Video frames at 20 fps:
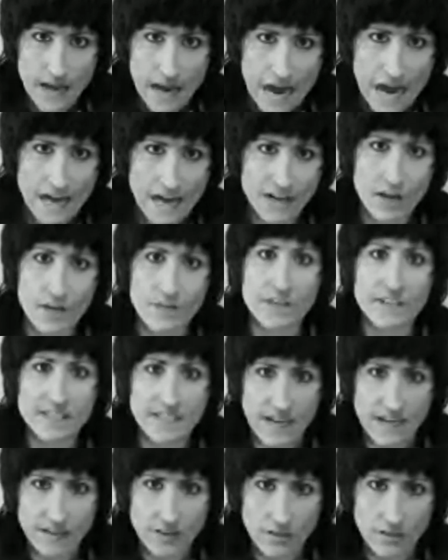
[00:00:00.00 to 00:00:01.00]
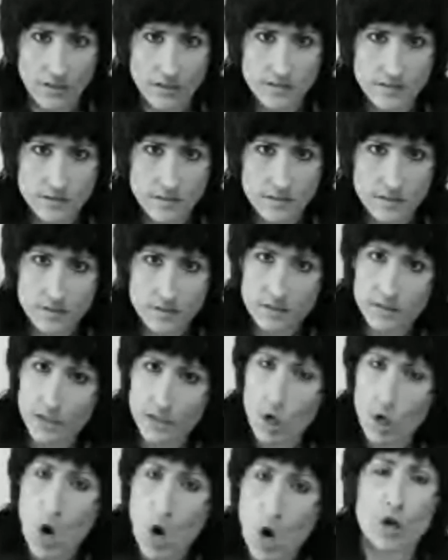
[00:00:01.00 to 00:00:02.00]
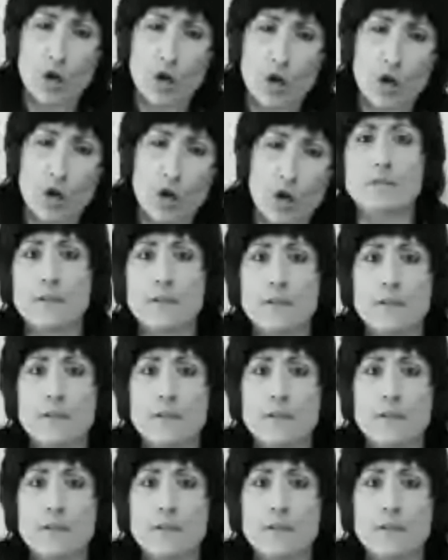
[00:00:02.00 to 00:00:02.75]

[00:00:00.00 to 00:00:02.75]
Eye on the Gator, little article